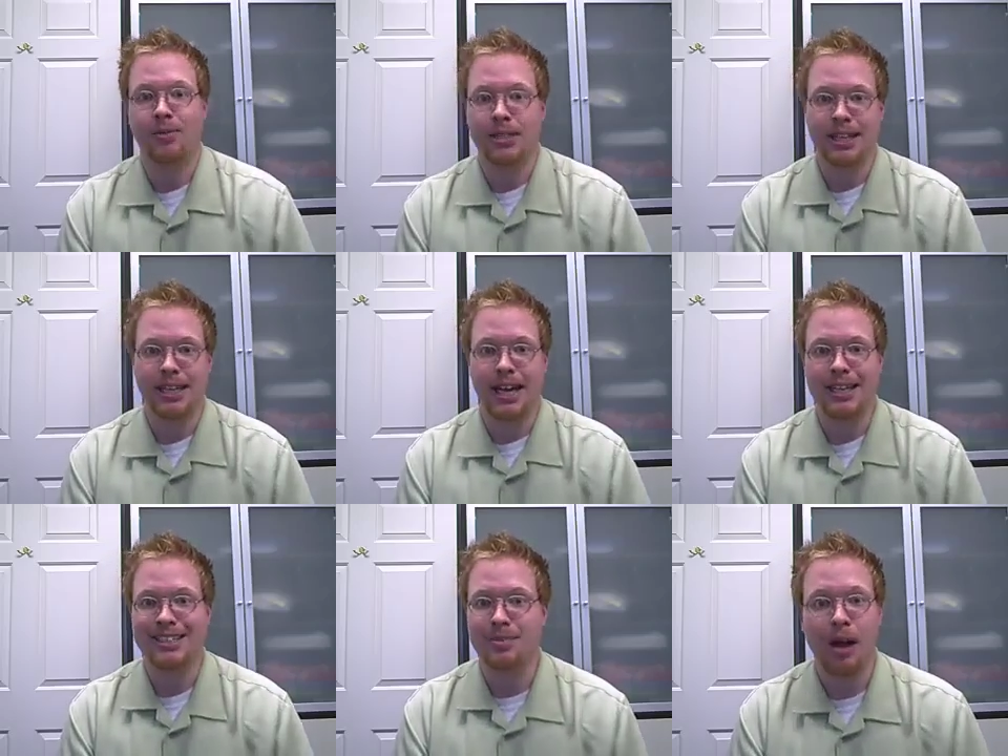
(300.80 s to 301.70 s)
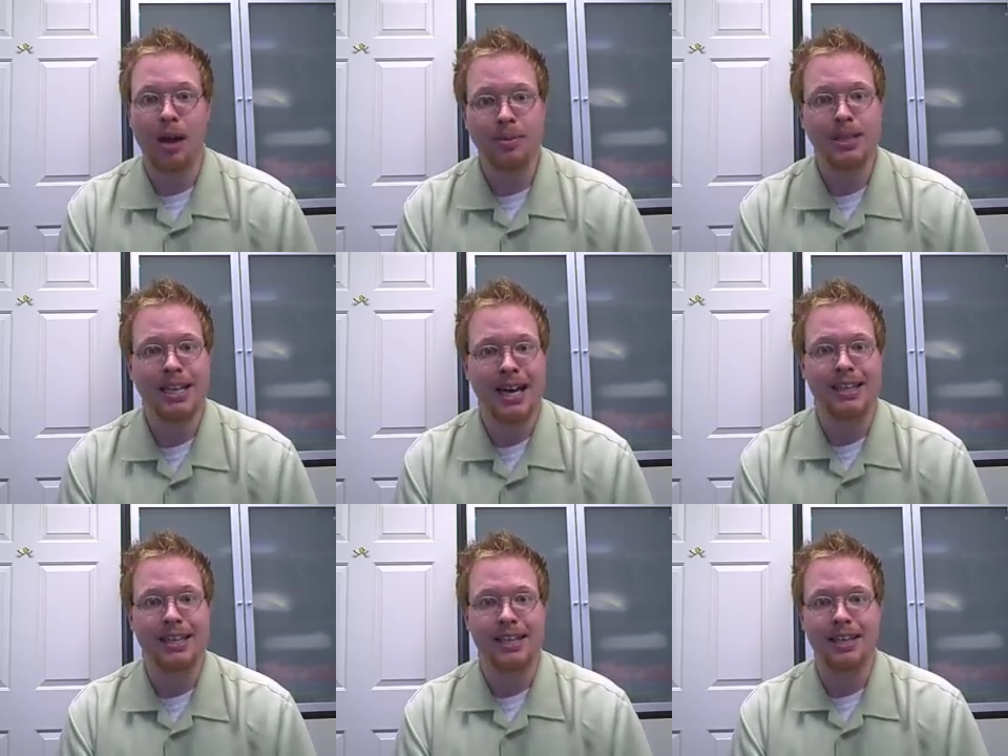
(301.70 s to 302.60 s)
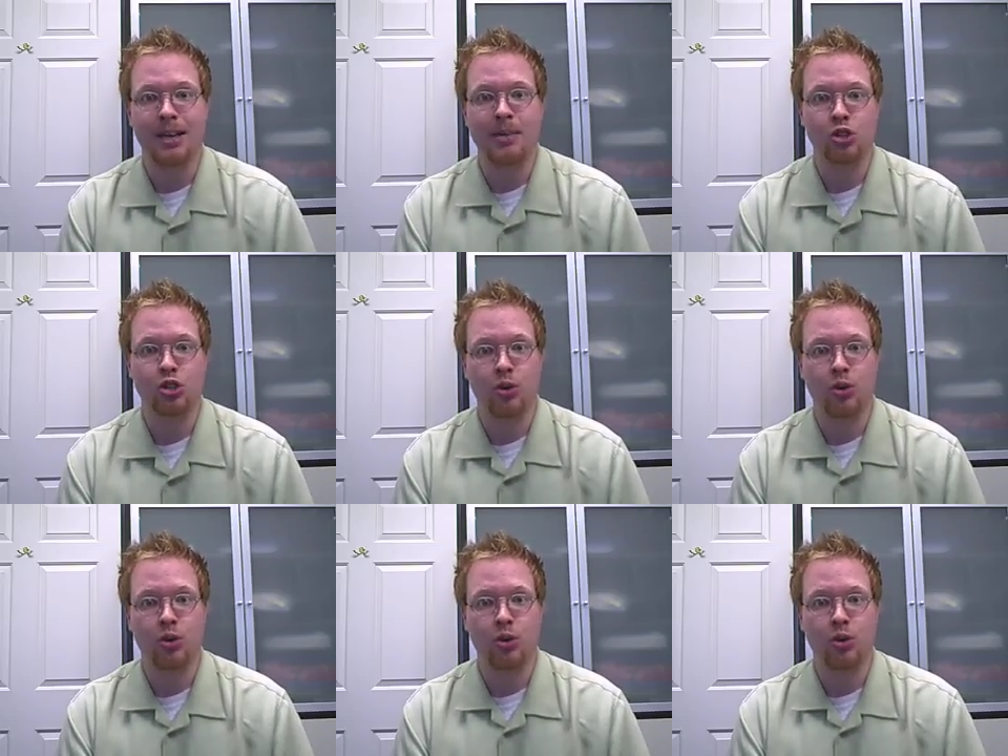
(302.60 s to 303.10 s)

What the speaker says: once again, is probably not thinking about